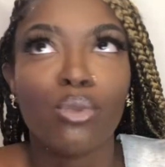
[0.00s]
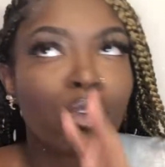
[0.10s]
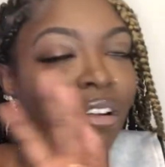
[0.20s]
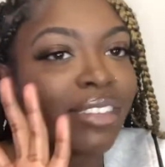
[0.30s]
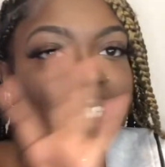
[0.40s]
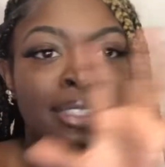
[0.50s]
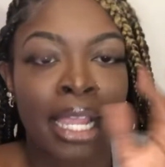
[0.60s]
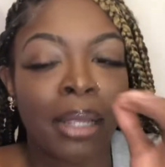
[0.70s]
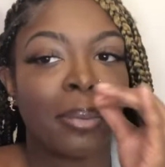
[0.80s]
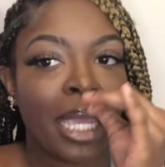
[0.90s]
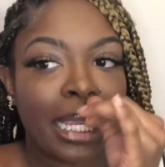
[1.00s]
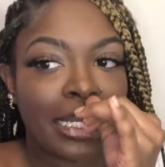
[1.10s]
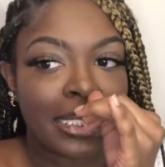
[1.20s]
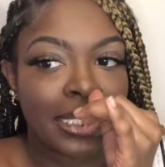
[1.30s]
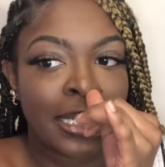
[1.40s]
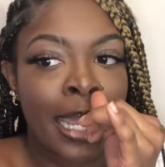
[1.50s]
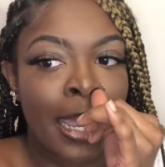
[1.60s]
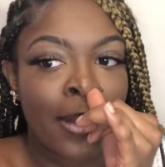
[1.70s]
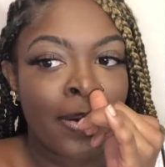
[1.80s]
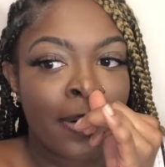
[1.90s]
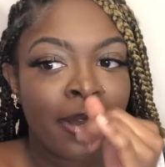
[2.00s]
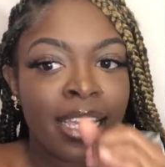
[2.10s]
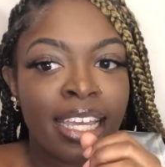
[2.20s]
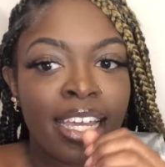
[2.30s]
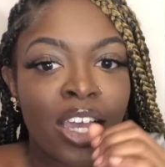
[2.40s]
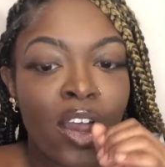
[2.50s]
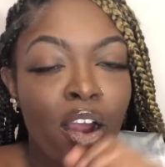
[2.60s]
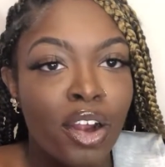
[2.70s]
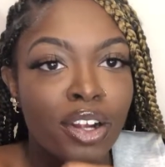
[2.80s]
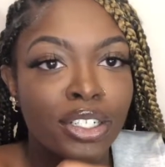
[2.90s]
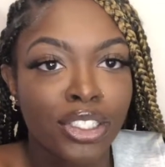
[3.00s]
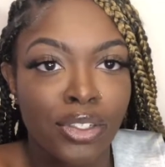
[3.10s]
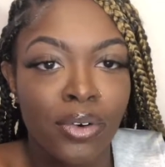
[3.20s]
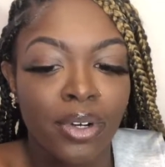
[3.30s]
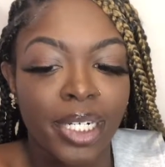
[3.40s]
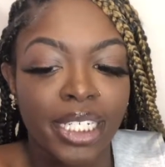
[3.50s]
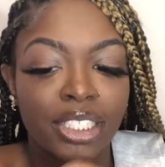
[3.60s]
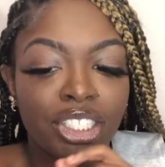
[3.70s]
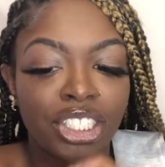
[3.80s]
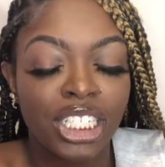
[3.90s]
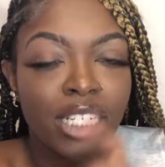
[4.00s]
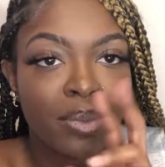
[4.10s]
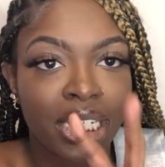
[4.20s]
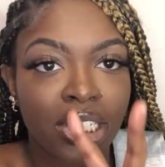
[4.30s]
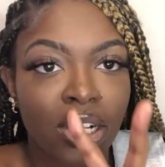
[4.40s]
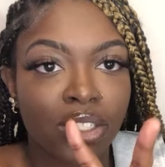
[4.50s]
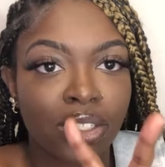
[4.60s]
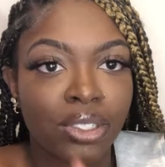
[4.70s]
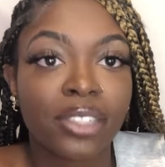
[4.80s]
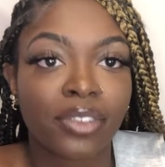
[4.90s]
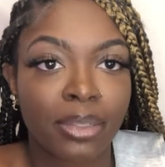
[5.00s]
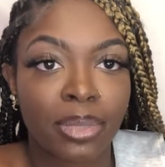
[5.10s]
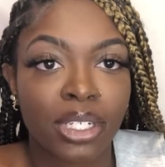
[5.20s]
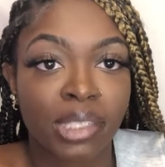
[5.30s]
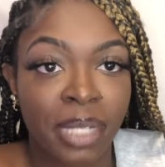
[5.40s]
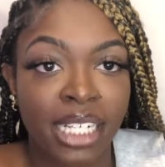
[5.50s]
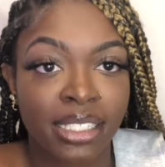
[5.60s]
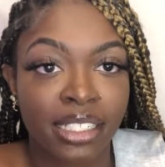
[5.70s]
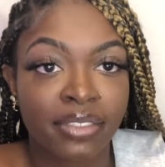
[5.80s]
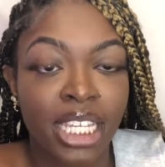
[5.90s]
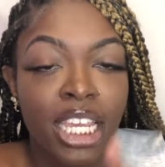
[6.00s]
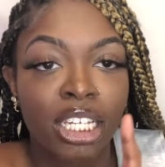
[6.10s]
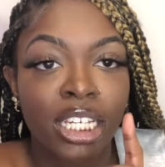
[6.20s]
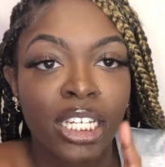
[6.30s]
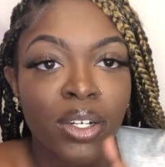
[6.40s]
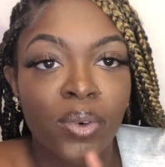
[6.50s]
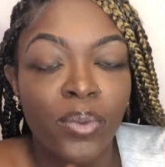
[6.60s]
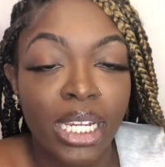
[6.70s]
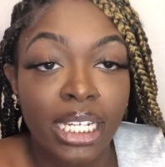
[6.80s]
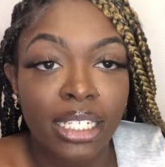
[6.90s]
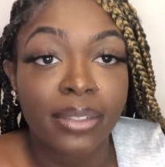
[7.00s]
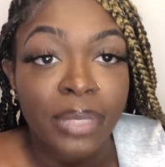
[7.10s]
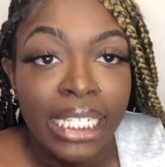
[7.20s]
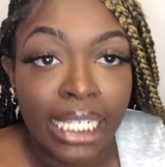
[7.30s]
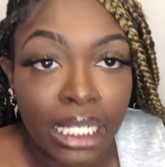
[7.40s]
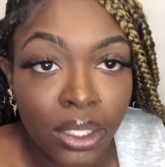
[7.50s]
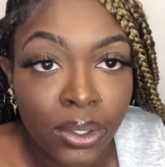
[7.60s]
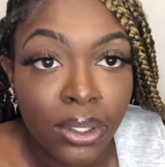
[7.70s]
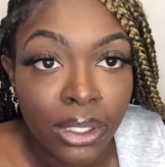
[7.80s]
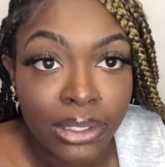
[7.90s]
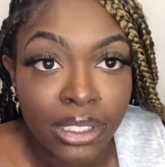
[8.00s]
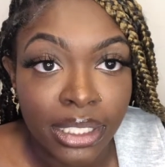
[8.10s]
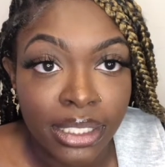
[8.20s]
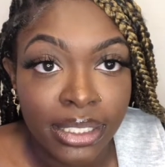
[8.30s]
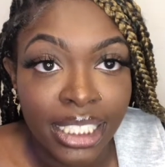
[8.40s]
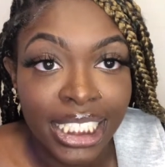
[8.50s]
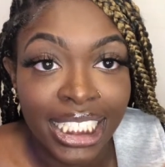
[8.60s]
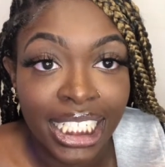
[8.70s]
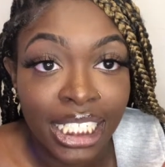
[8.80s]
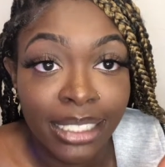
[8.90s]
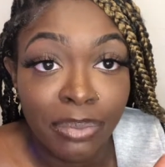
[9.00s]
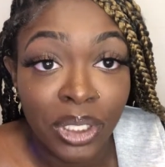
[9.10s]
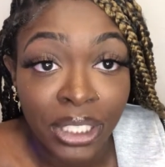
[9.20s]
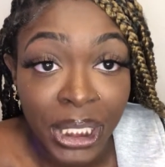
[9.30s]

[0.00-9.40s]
We're on the same page. Now, her story, we saw two different perspectives. We get a little closer, and in the clip you hear